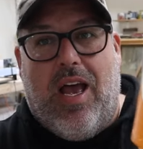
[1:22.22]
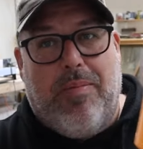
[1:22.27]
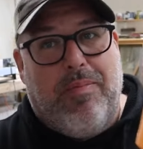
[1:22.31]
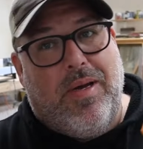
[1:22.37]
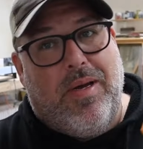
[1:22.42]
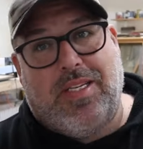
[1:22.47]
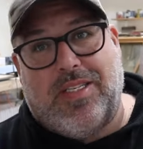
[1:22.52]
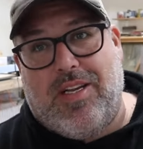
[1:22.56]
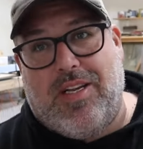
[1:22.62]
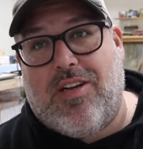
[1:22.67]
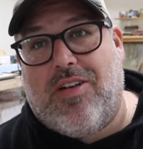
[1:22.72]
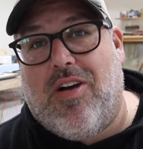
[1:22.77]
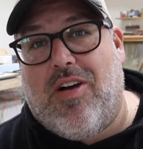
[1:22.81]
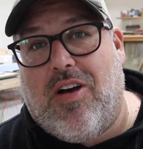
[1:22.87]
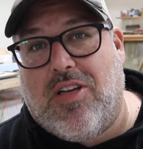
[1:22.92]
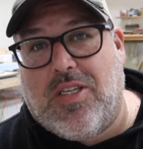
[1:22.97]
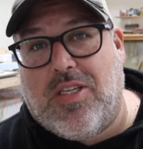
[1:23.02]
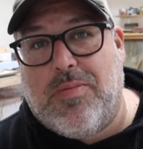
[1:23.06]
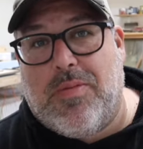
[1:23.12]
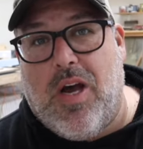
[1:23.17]
My son
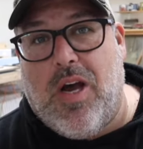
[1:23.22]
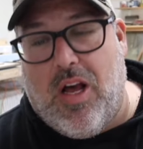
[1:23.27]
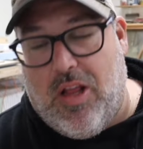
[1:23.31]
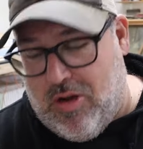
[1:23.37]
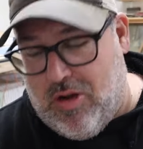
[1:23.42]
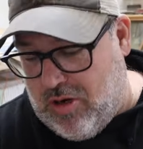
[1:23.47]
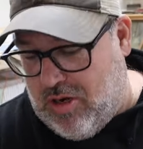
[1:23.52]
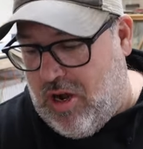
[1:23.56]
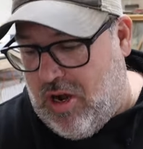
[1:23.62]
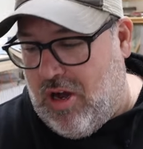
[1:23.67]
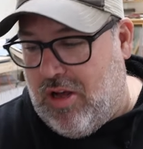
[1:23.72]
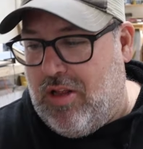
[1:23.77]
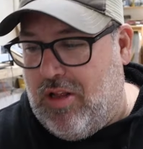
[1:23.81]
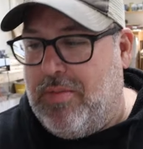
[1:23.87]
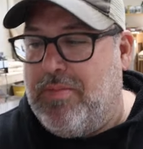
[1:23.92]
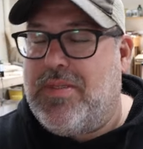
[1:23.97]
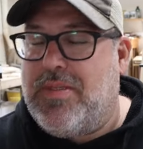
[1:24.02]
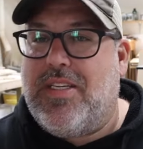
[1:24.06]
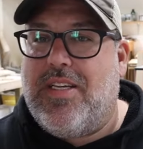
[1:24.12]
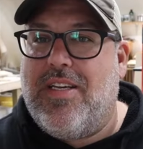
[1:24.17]
calls them color
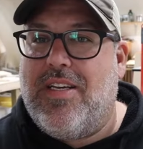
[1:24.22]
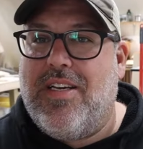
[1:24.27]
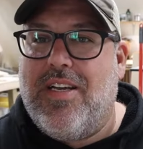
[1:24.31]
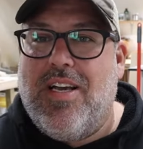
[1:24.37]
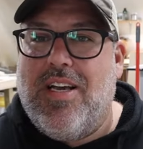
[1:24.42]
columns,